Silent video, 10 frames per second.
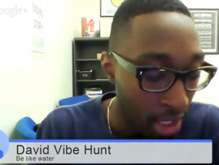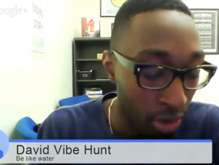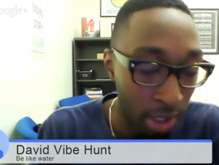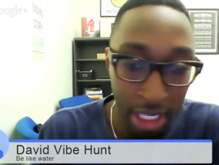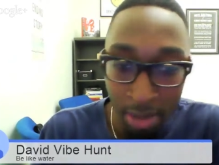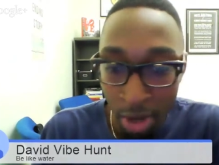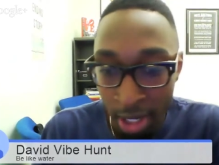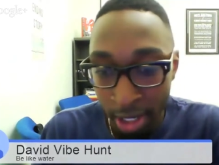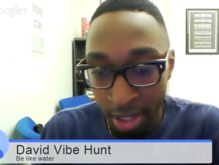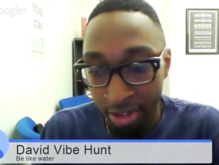You can
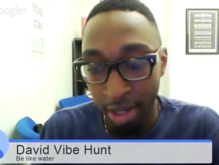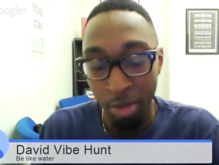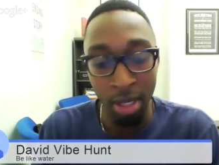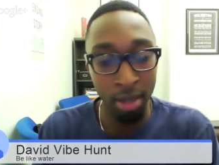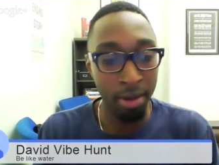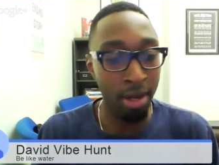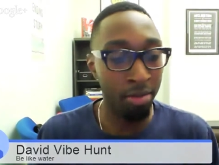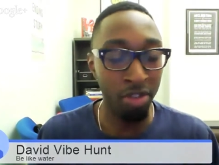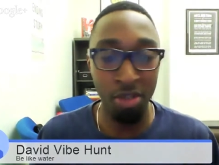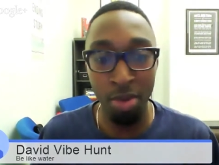email us. I mean,
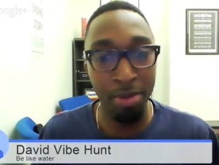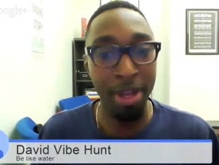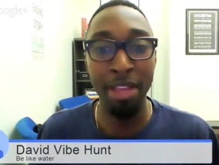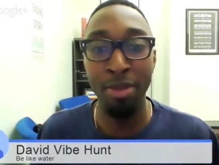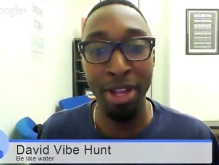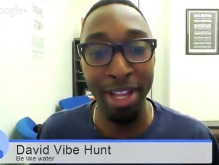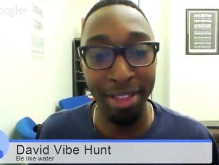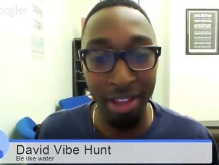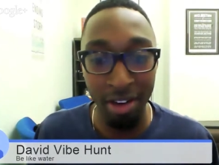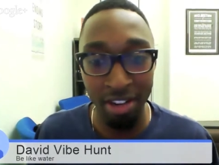I'll just put my email
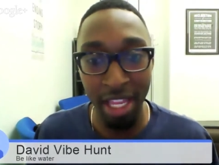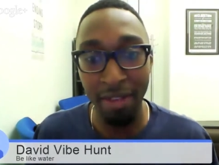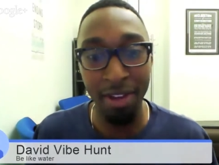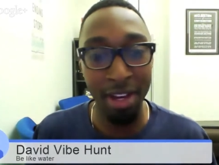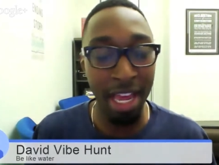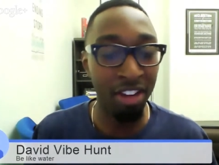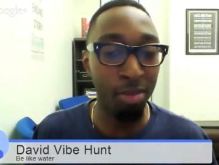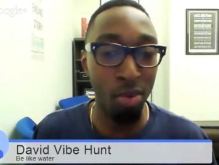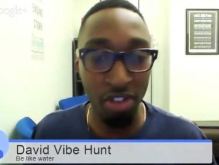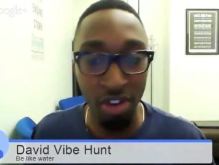out there, David at
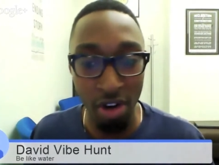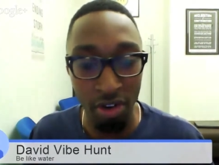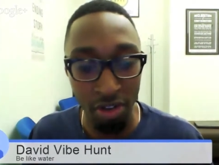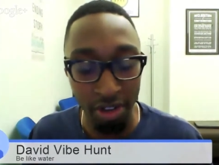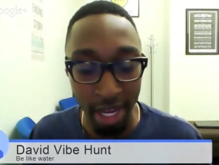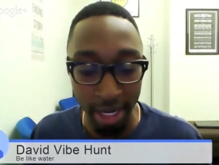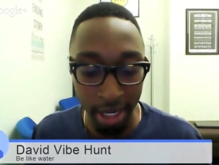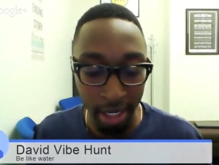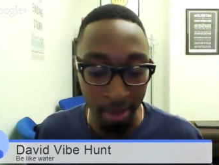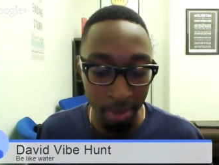
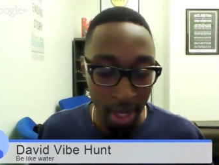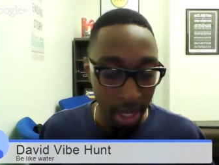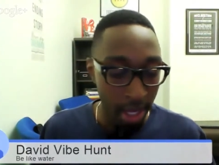sporchargers.com